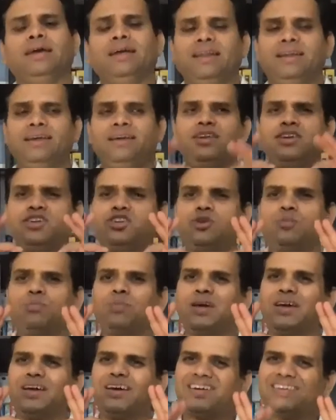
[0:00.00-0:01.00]
Leadership
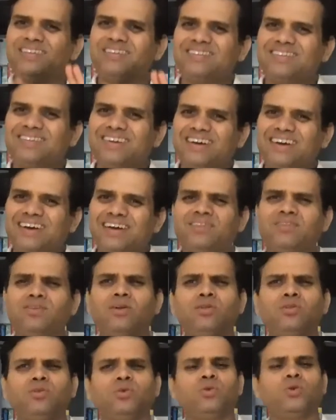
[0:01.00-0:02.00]
by consent is
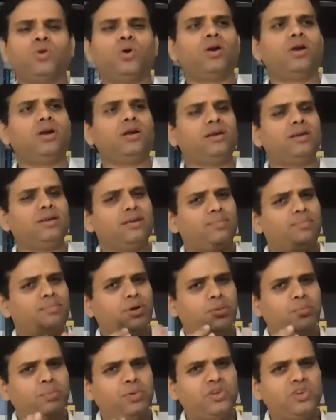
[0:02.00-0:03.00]
also called
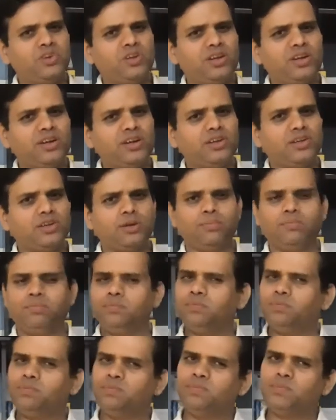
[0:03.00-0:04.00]
permission leadership,
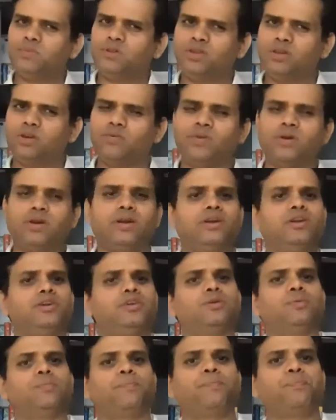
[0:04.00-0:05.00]
servant
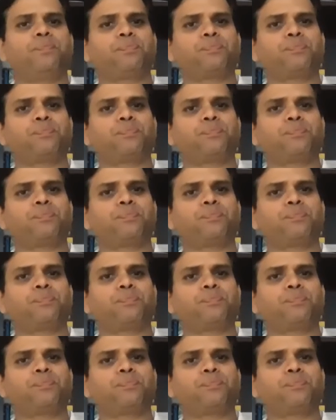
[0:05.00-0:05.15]
leadership.